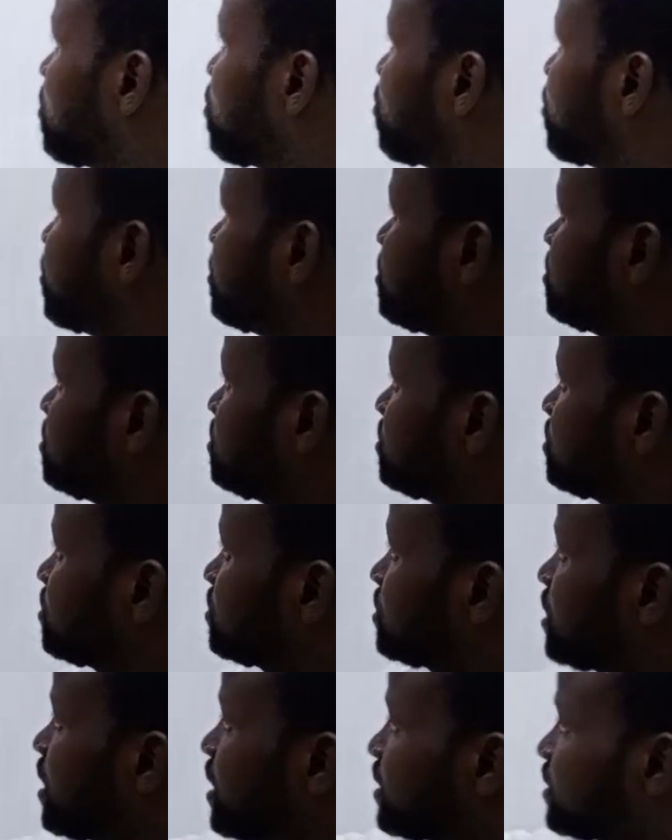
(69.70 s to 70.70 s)
will
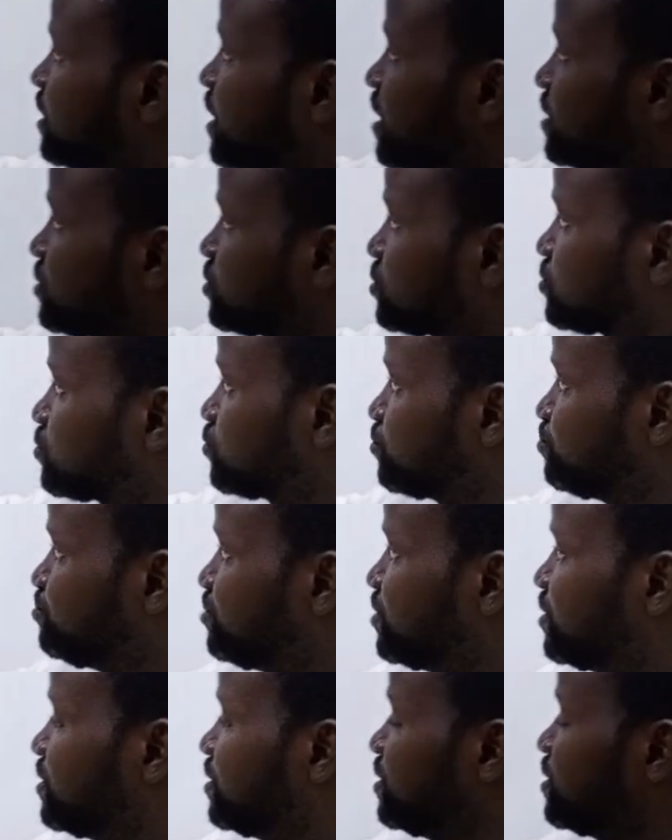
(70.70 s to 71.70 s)
attach to
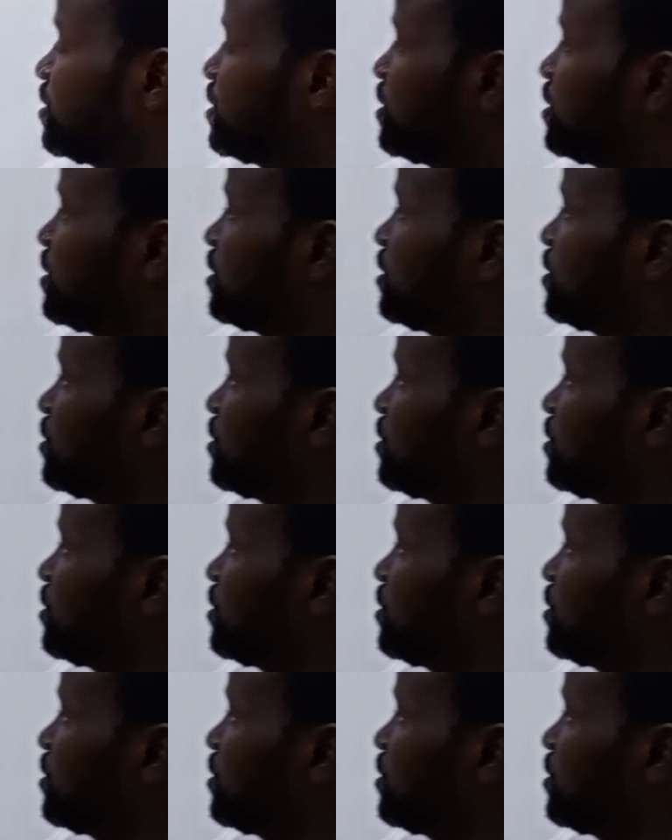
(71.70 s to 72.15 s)
B